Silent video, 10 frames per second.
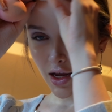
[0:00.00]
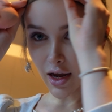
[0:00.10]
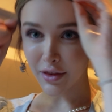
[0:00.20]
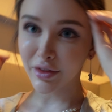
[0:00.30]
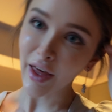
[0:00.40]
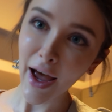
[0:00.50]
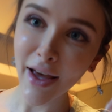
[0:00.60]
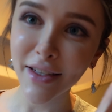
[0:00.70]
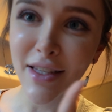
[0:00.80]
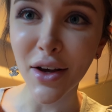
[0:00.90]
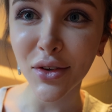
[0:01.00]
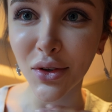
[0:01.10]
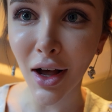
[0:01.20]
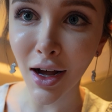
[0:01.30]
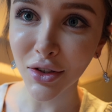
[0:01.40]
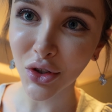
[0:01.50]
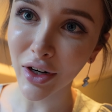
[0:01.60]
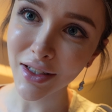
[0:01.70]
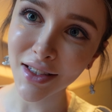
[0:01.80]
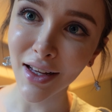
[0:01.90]
And that is how you contour
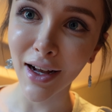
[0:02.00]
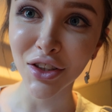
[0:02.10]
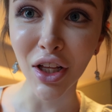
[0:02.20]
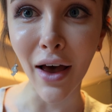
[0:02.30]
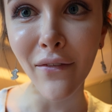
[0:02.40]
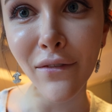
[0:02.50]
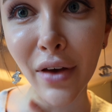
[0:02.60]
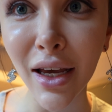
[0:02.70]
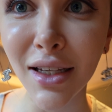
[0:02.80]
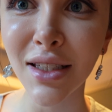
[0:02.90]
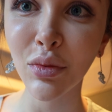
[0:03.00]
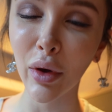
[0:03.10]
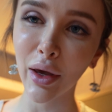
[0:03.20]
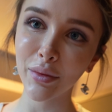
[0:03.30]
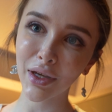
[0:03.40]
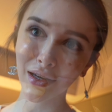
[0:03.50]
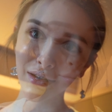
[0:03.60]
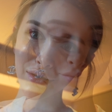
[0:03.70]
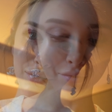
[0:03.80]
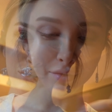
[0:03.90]
and snatch that face,
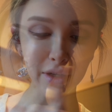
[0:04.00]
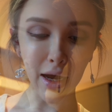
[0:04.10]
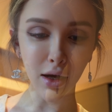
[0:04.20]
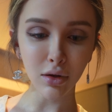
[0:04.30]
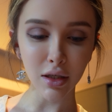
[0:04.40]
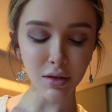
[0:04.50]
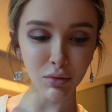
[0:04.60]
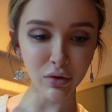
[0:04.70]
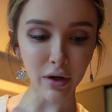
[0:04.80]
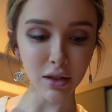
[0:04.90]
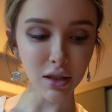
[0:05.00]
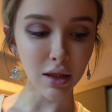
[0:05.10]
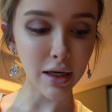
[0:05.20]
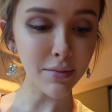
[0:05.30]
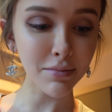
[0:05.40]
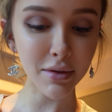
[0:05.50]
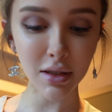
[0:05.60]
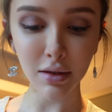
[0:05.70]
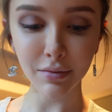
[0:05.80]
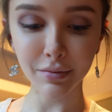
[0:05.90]
baby. Now let's move on to lips.